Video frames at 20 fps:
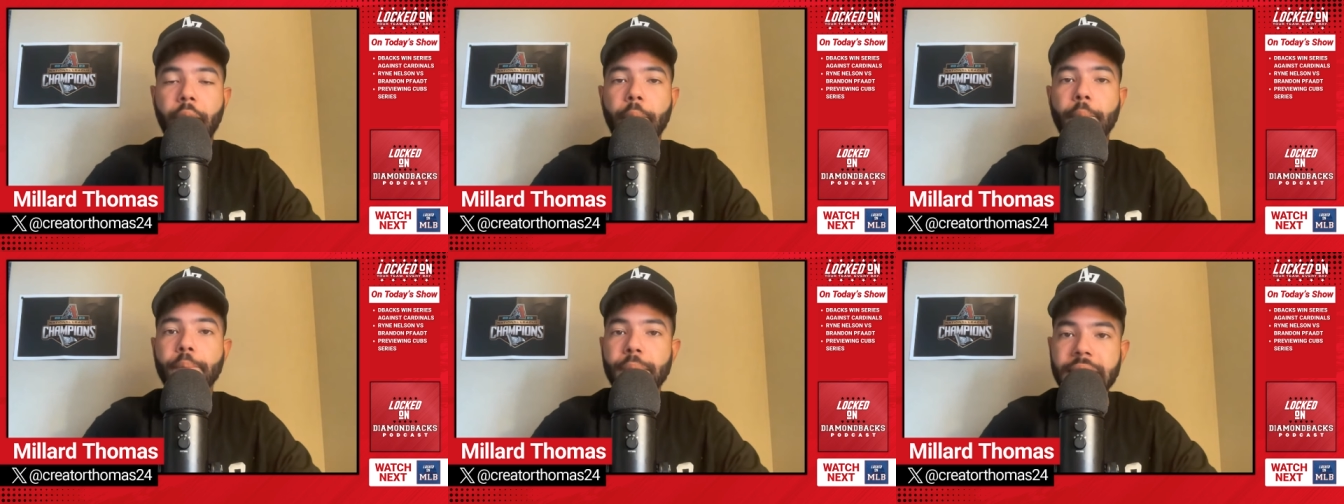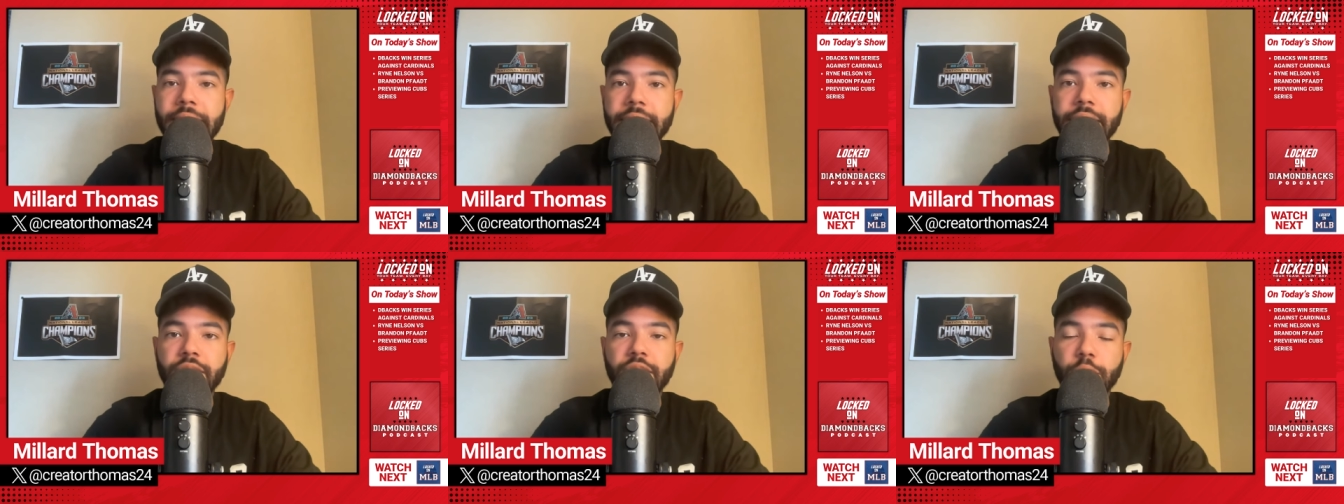
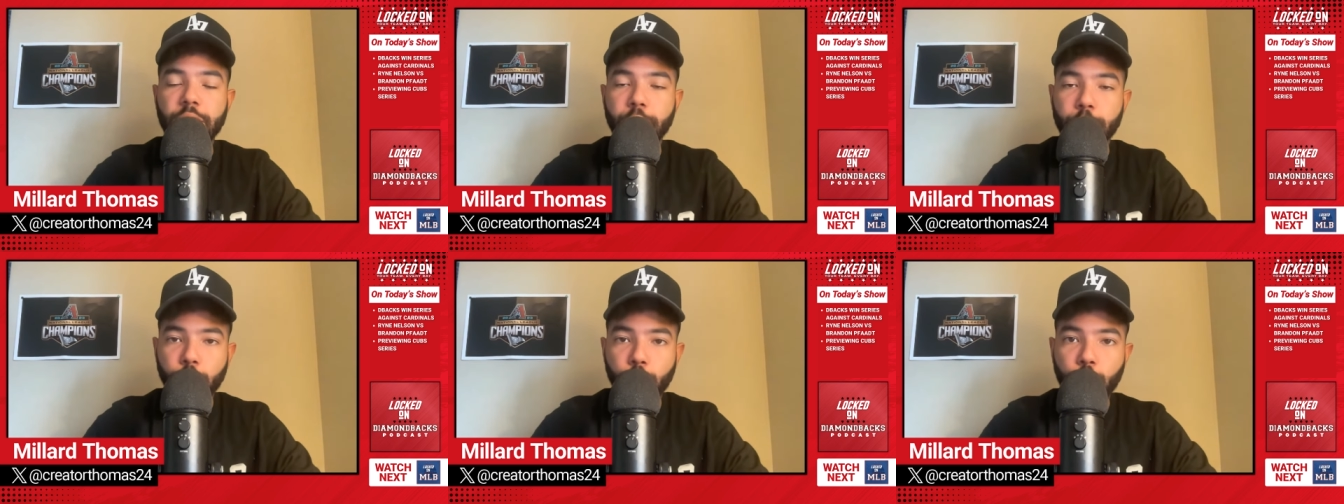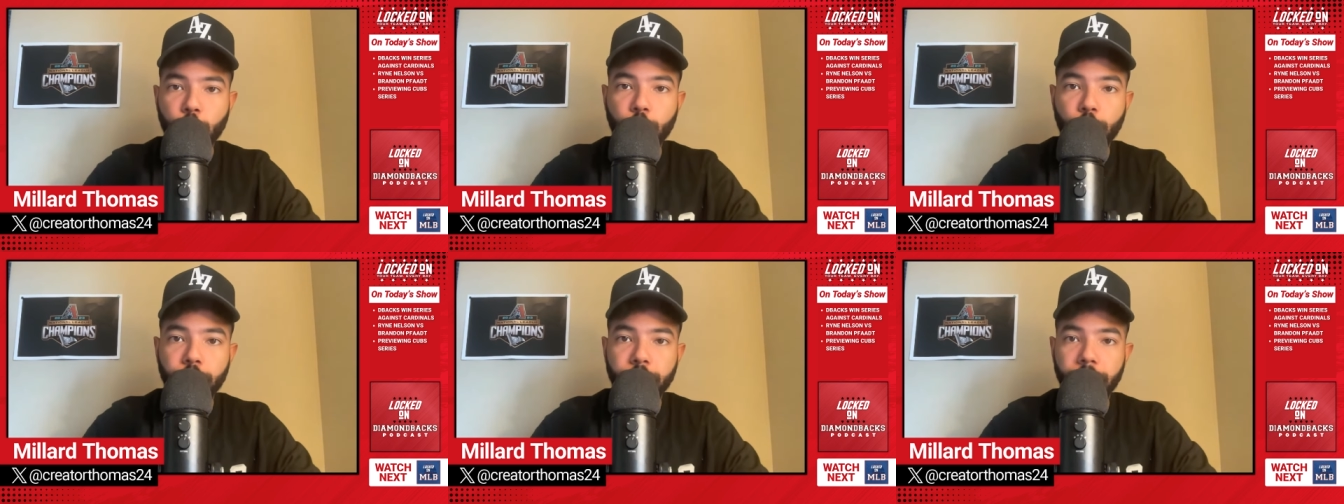make the
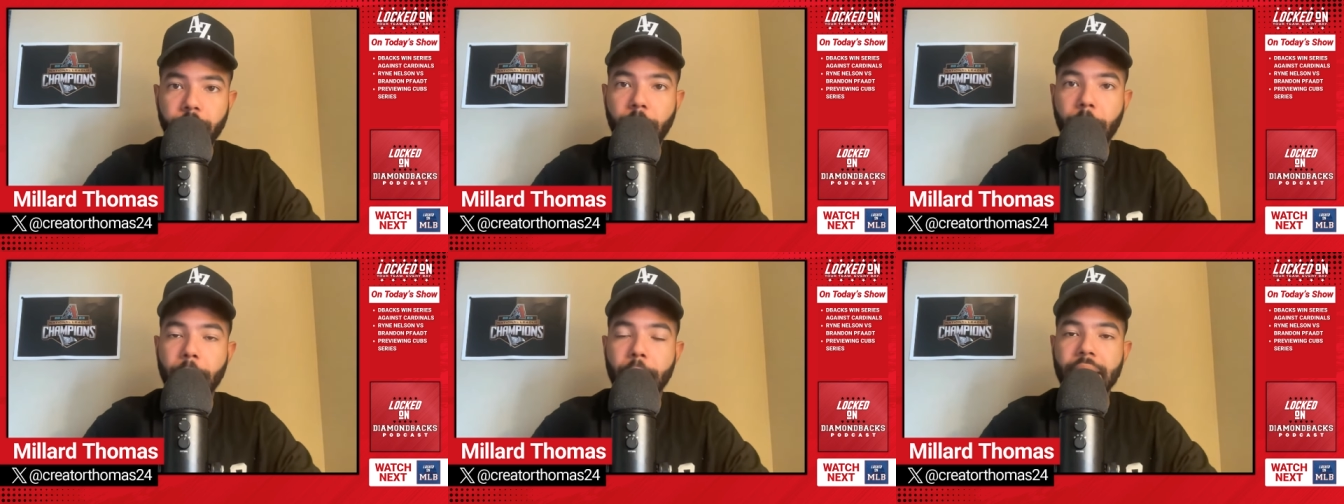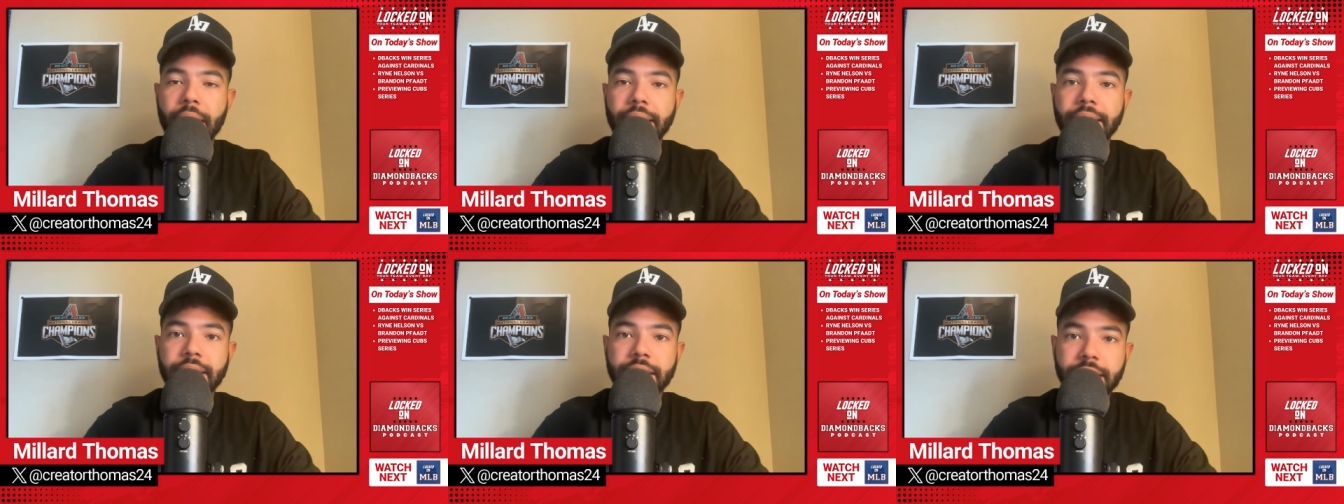move,
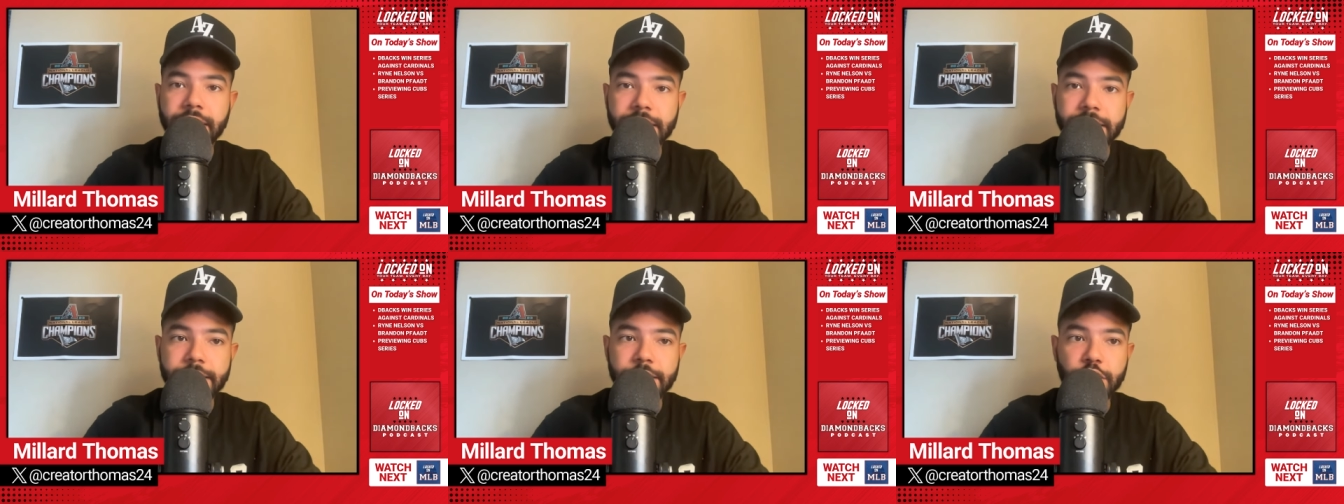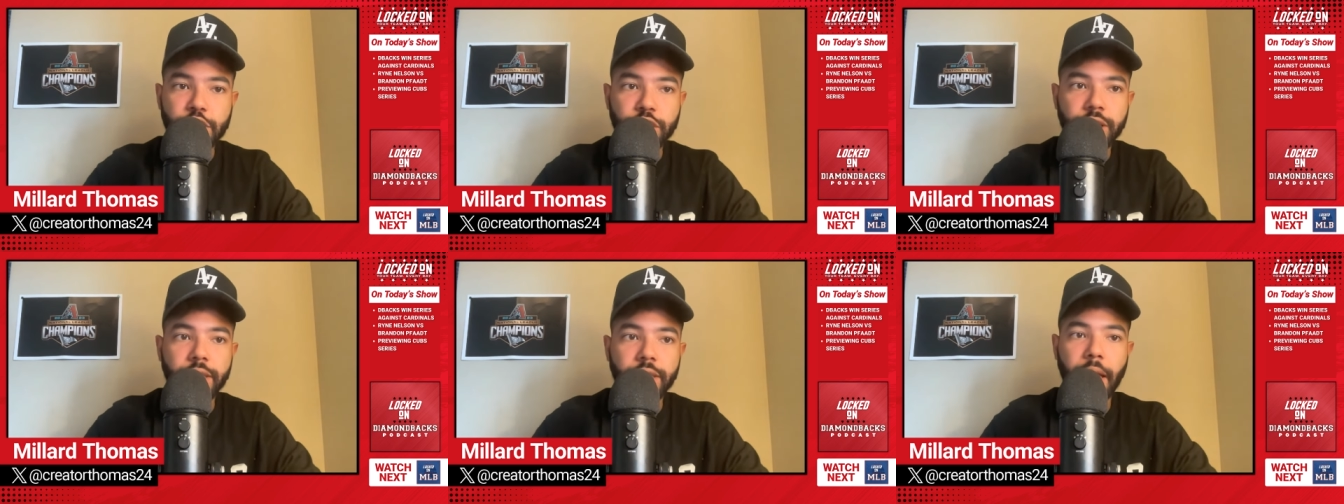make the
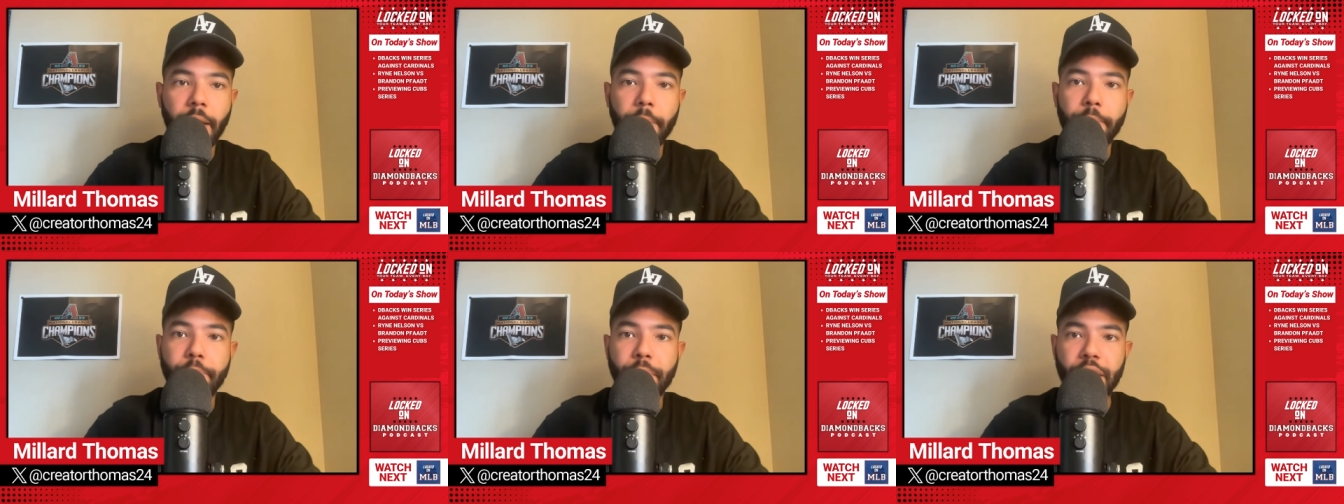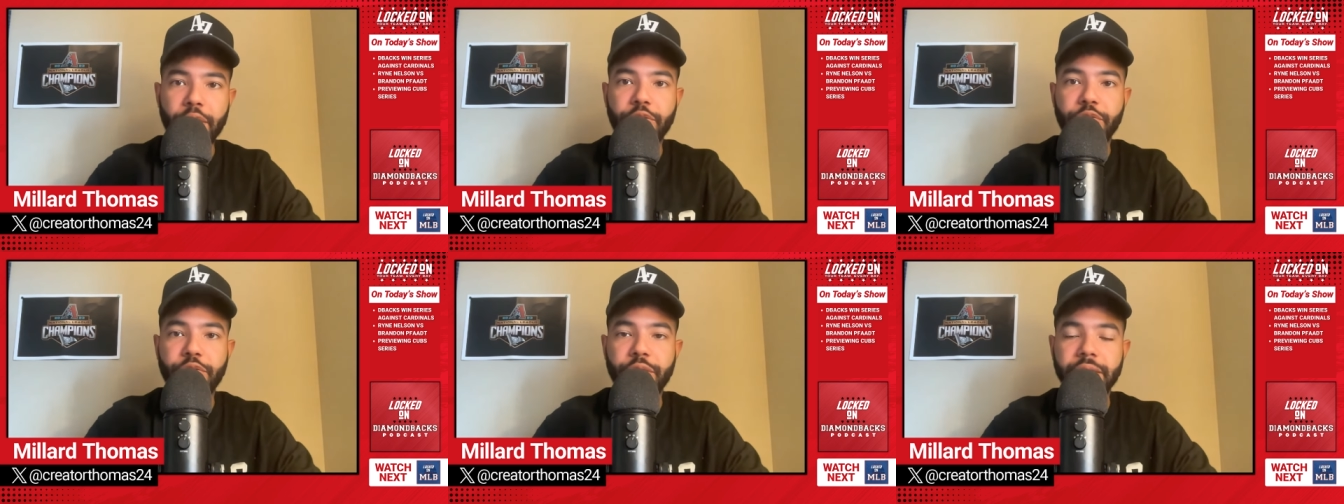decision that
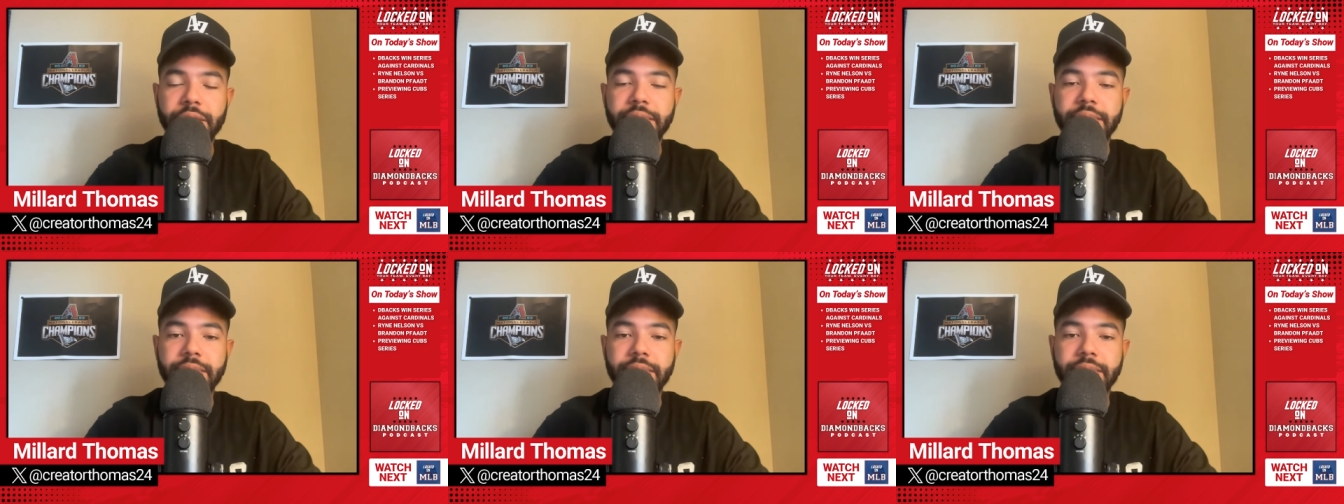benefits